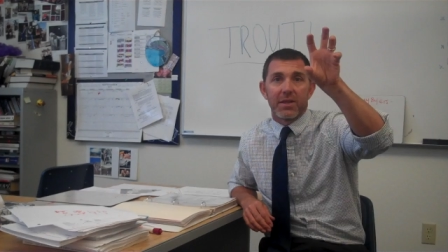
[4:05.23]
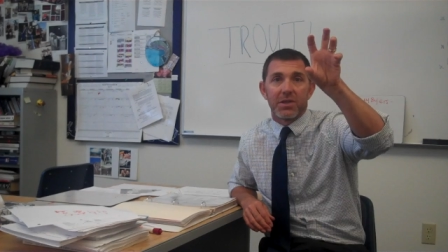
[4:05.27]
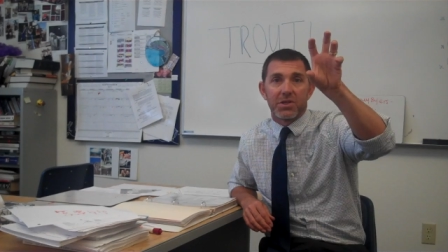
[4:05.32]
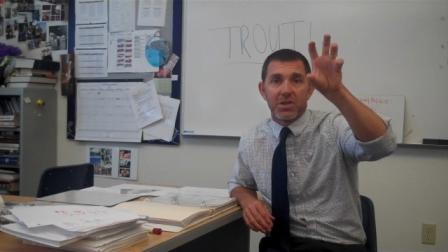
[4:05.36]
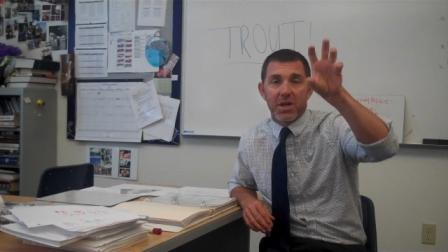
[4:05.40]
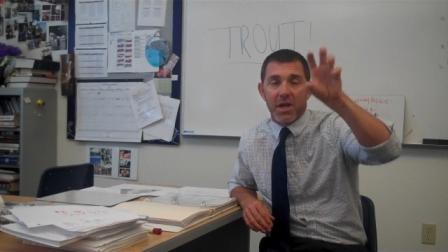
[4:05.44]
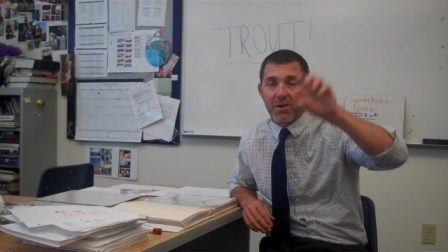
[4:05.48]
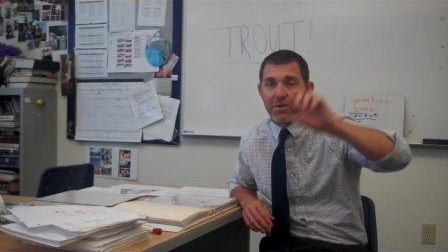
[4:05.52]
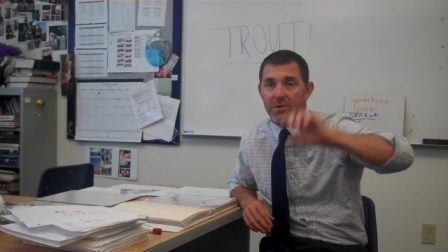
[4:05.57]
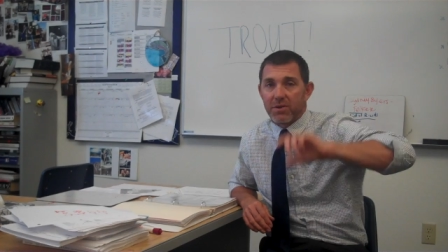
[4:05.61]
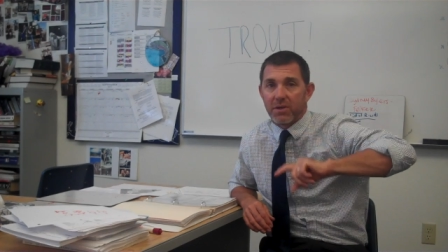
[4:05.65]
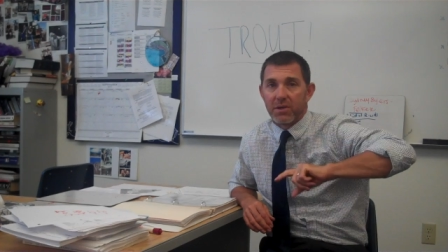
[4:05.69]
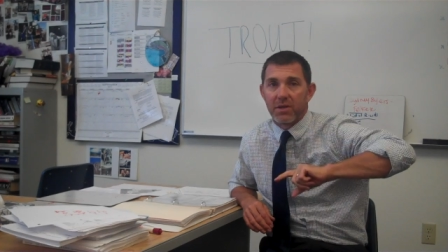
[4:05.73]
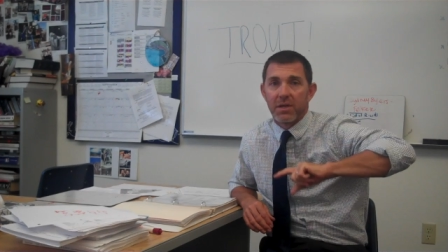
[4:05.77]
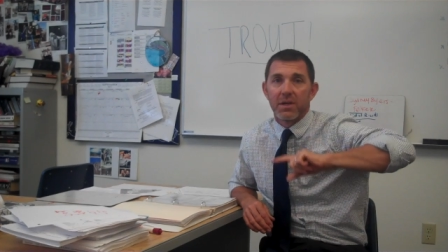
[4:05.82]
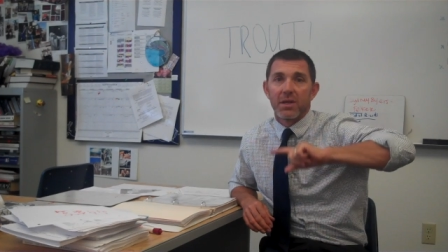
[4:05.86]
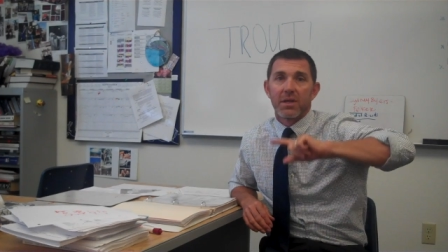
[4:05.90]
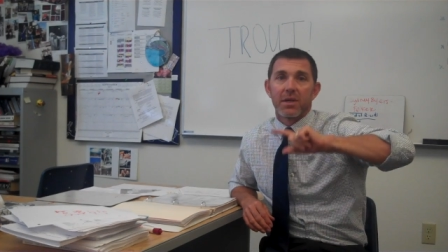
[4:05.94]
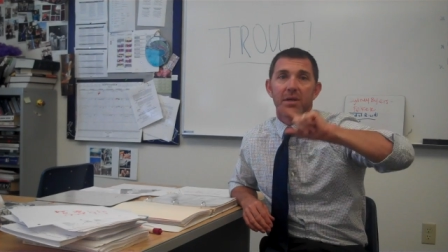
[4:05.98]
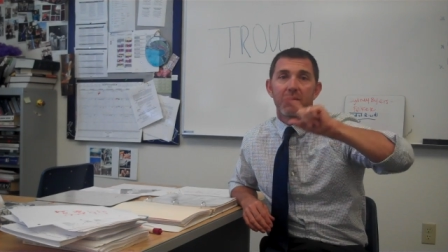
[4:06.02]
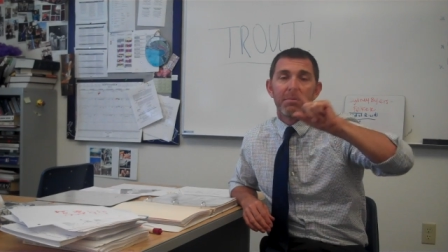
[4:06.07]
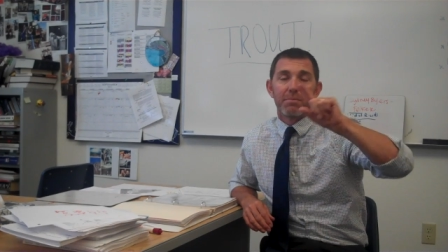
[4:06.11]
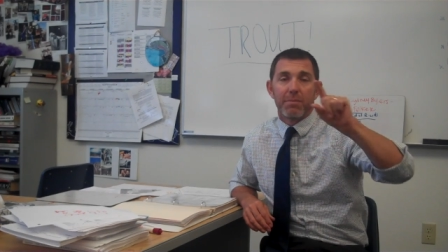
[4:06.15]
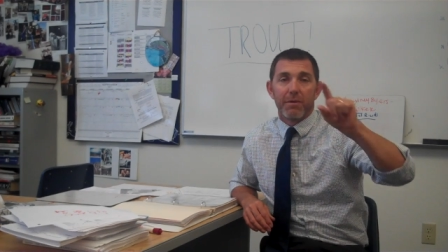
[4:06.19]
in the general.
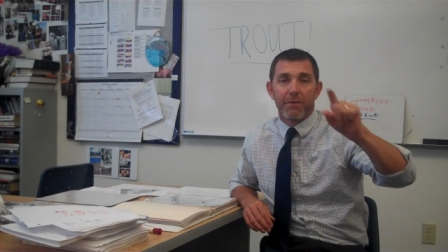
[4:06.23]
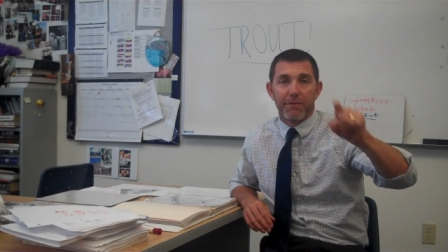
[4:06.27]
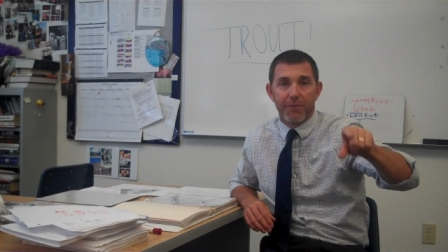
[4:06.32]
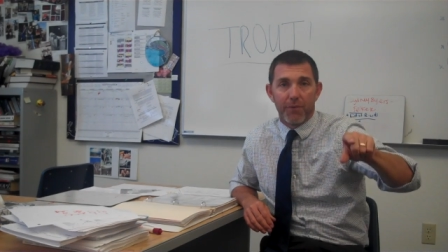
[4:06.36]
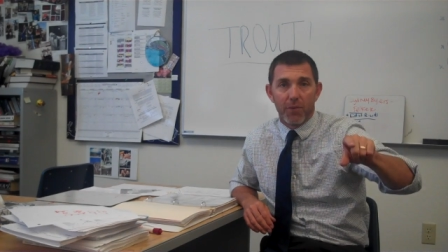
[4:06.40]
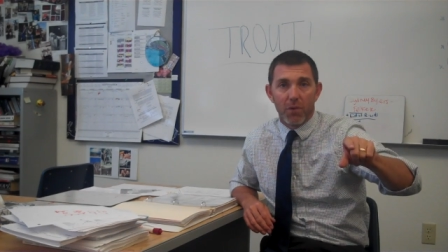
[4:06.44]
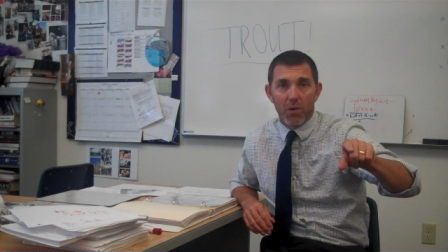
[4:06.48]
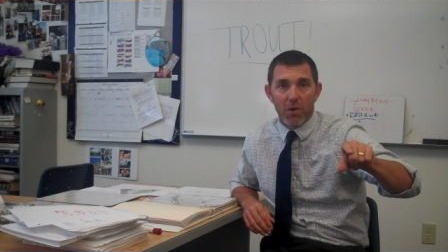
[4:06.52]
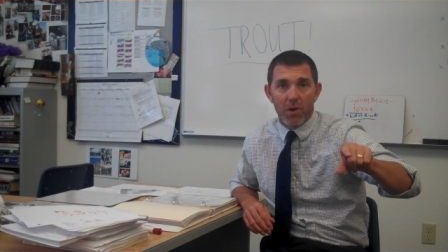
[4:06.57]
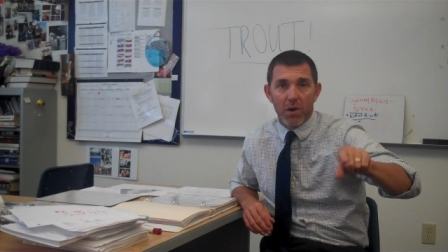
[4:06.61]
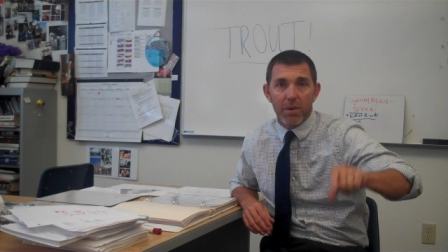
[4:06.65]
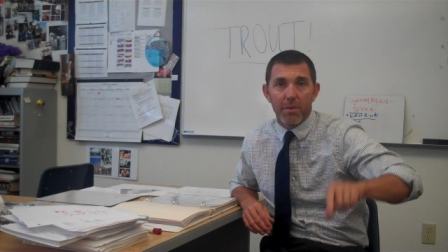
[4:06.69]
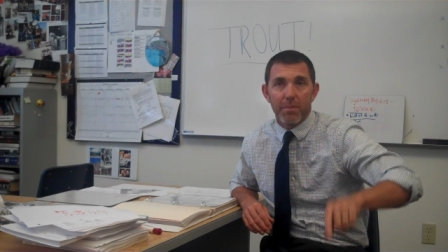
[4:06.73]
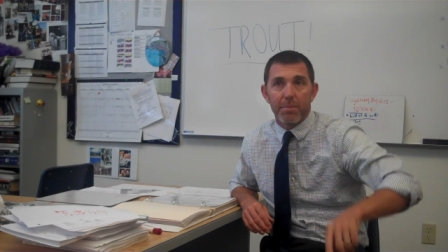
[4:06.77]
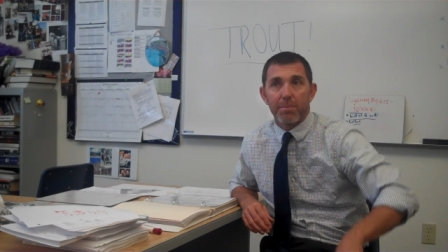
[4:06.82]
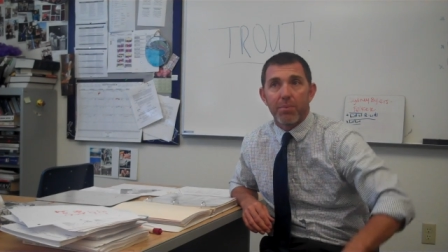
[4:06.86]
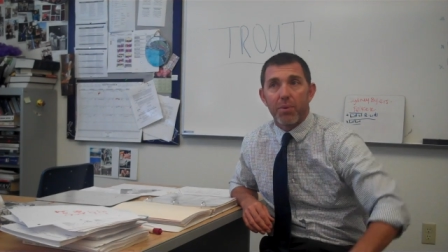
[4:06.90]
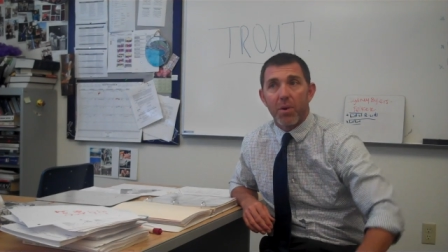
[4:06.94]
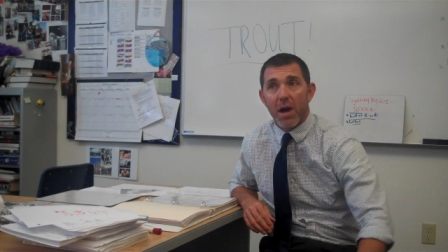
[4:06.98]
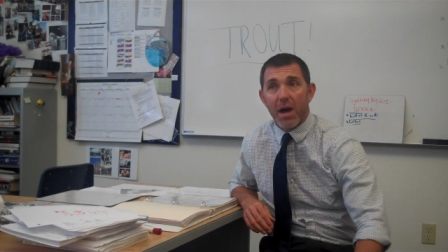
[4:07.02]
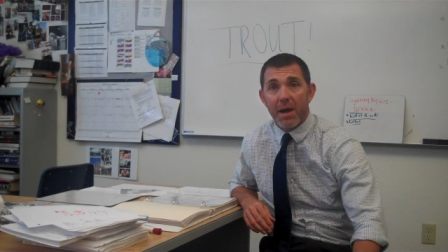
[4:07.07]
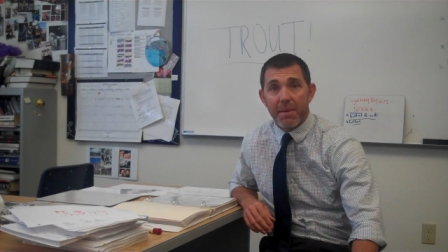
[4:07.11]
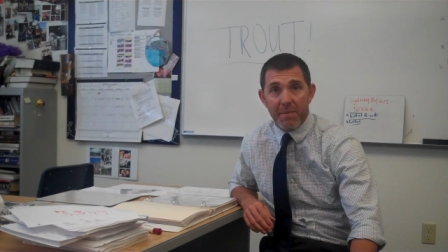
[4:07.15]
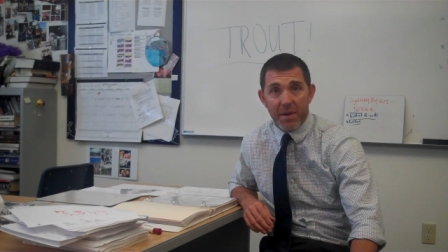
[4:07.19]
Before
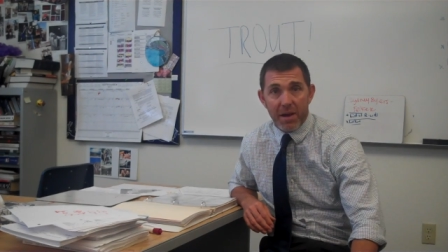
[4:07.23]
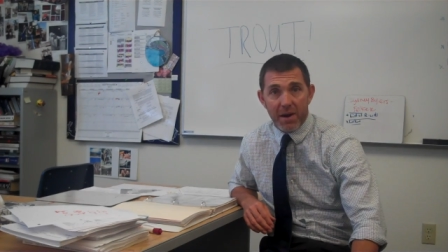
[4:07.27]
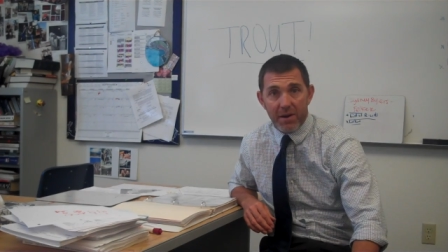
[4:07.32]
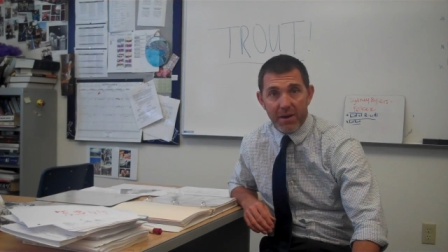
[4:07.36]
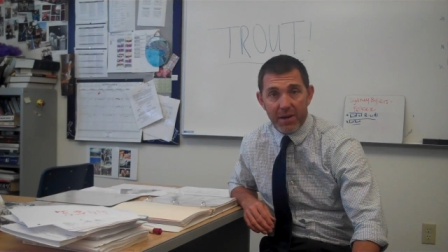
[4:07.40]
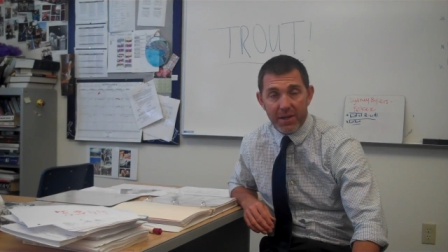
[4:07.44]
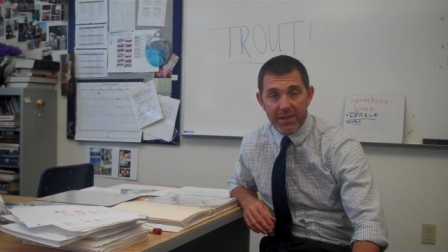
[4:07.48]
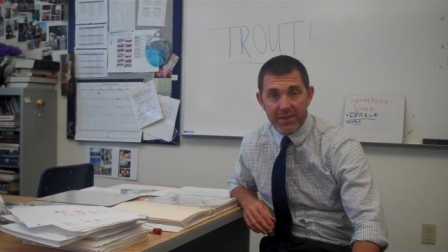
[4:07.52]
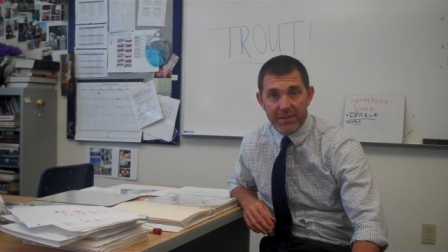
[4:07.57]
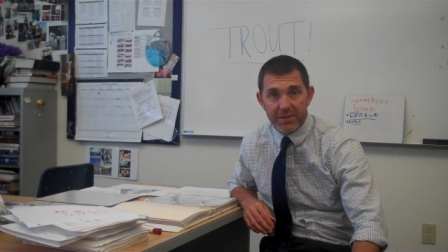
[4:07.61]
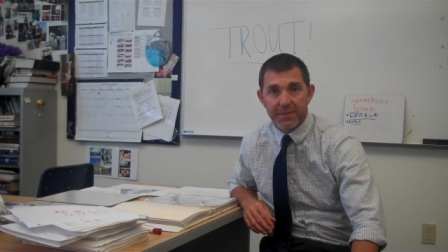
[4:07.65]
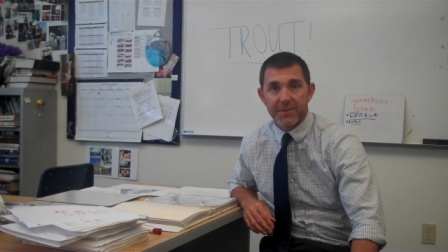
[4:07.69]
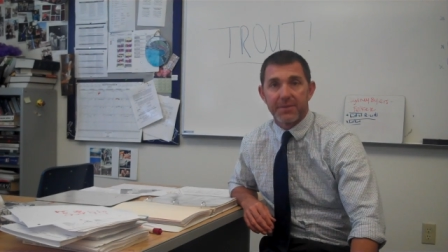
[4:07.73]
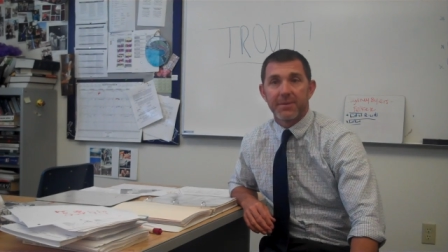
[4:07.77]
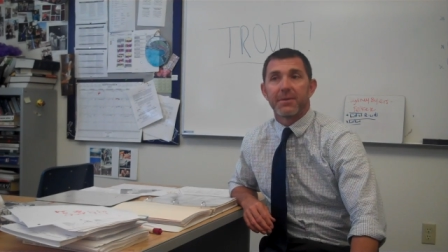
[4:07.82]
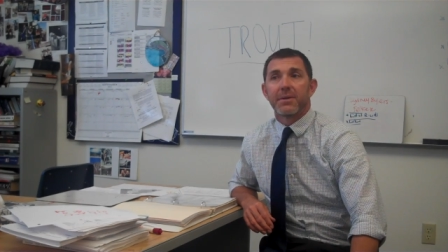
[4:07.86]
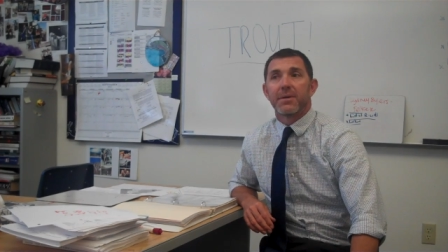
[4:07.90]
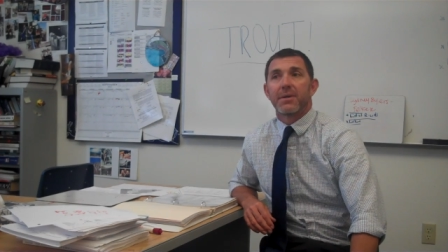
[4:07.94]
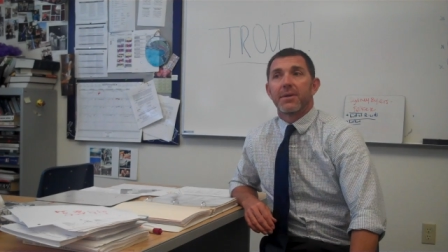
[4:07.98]
primaries,